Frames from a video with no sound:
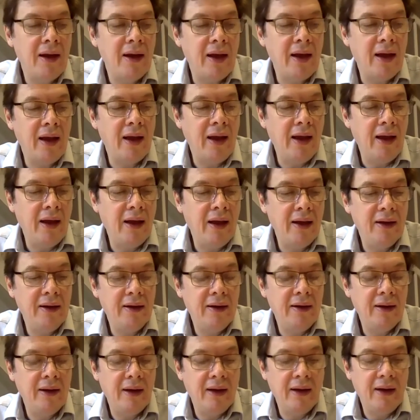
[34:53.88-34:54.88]

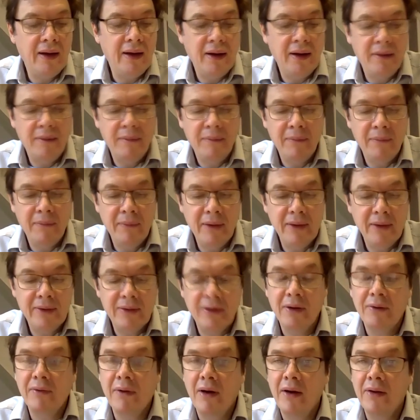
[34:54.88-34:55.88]
And it's
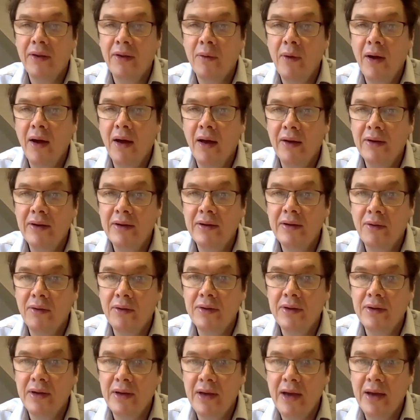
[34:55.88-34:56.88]
doing rather well. I just
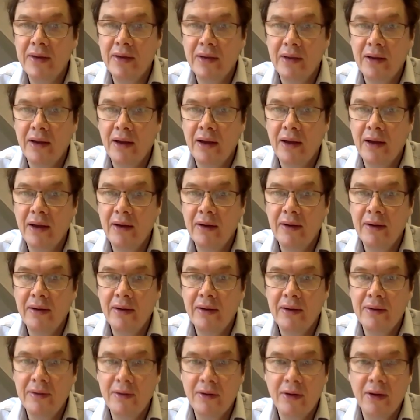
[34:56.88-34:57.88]
launched it yesterday, and
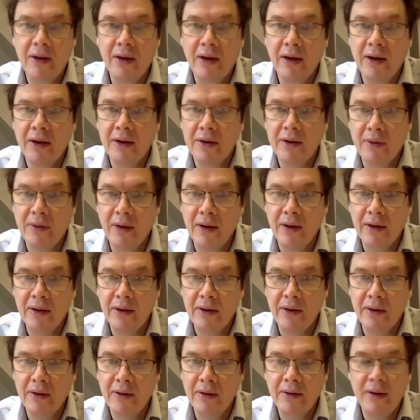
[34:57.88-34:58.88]
it's looking like it's quite
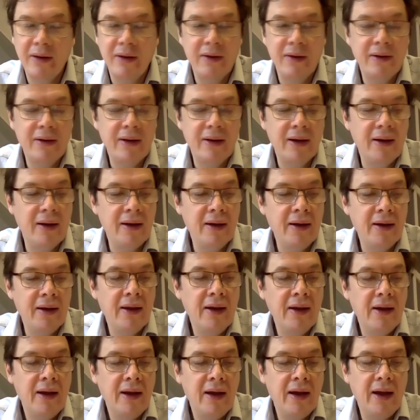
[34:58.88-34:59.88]
good. And
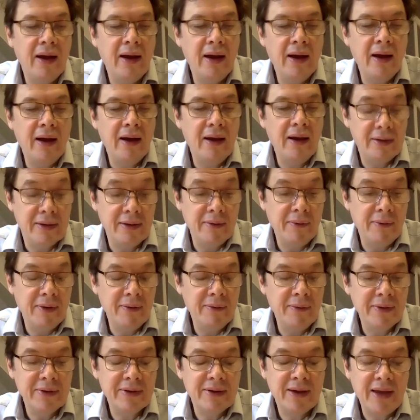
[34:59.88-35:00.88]
I said, well,
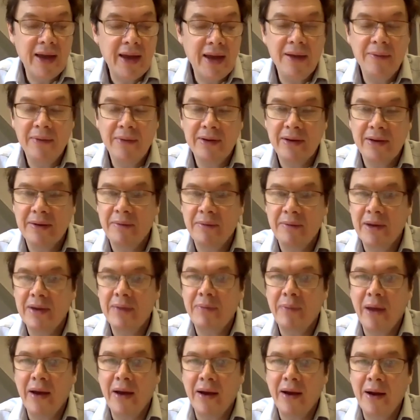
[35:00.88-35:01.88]
what's the game? He says, it's
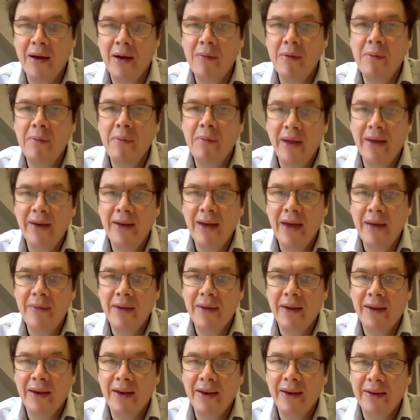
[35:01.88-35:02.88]
about a global
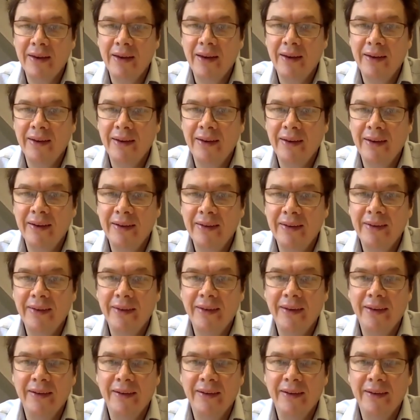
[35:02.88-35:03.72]
pandemic, he said. And it's,